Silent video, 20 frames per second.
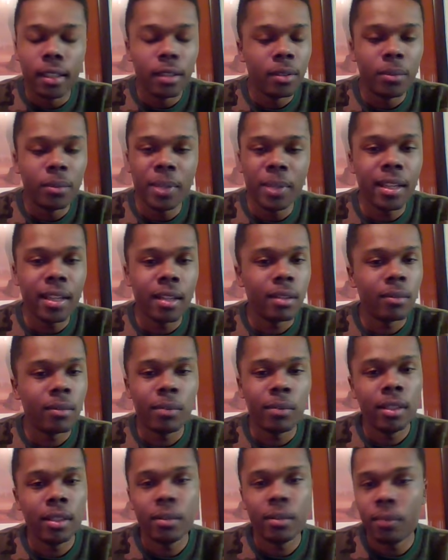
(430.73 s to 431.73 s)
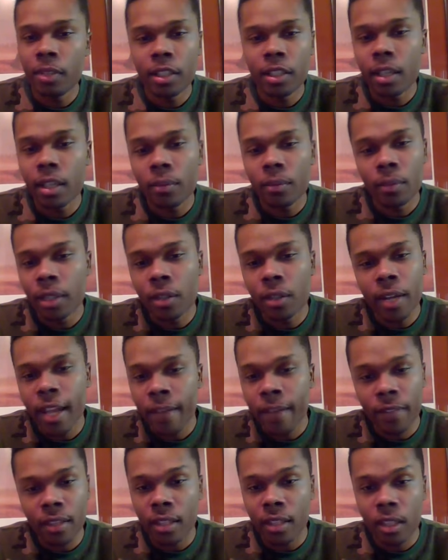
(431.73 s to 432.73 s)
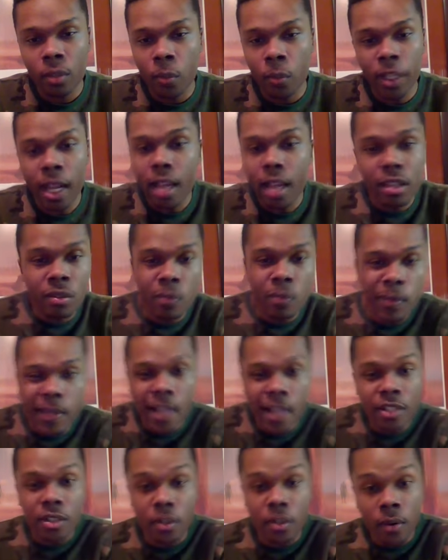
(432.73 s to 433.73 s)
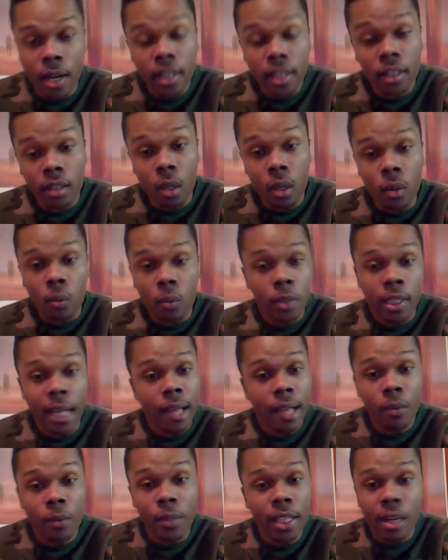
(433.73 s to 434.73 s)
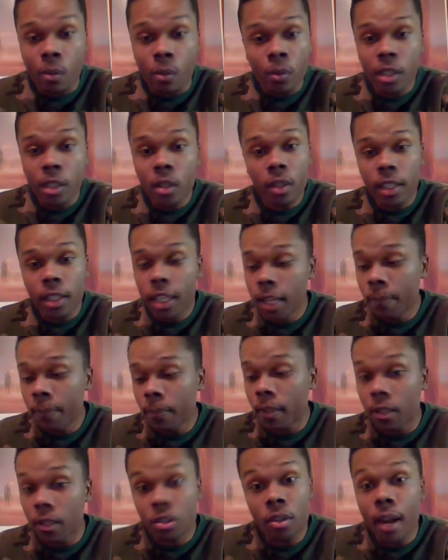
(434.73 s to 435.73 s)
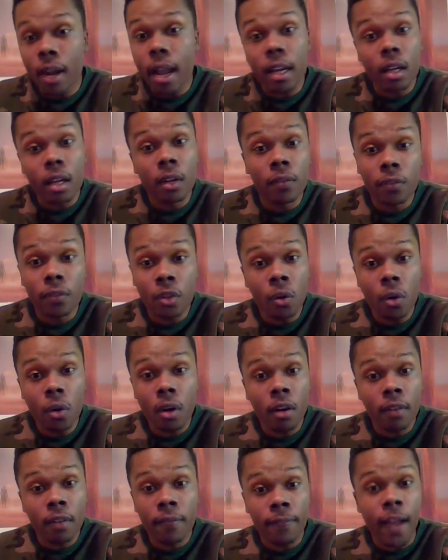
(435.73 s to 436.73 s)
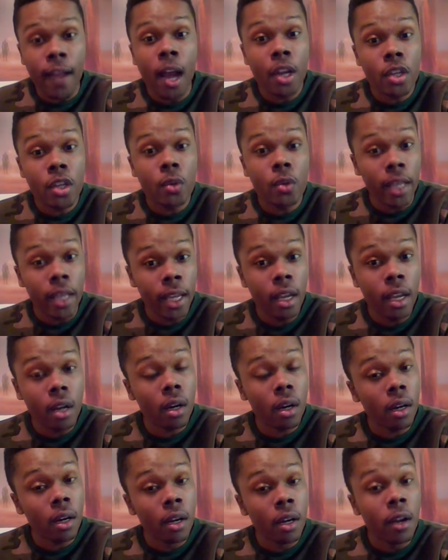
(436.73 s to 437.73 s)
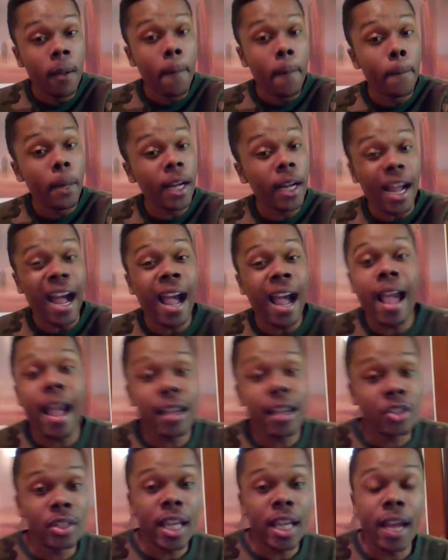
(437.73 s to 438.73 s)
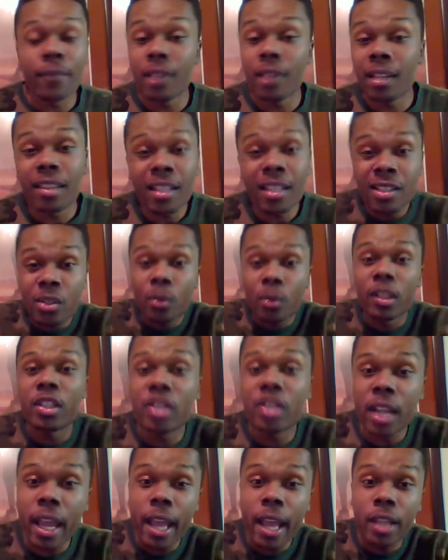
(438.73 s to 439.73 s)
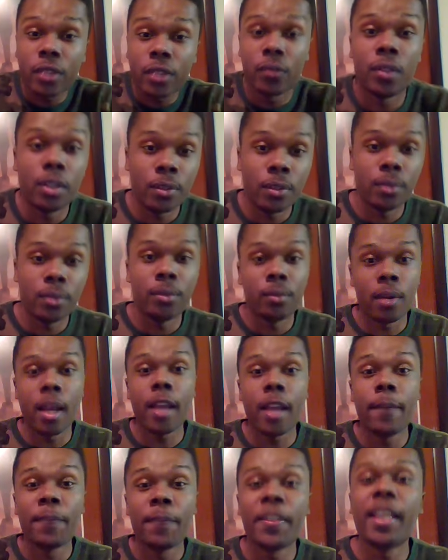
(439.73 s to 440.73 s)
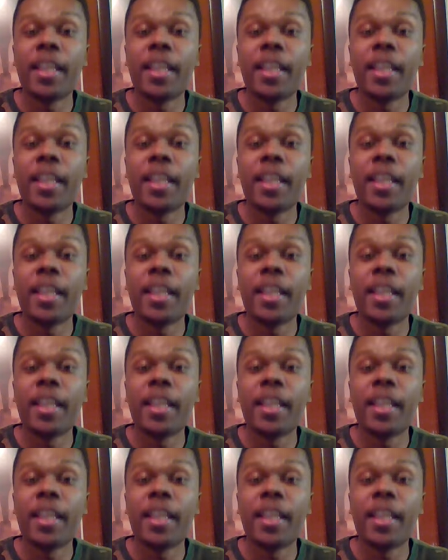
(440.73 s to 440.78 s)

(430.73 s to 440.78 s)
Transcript: we we we can't, we don't have anything. We got you. We got your credit though. We got we got, we gonna keep track of your value here, but I actually have nothing to exchange for you, right?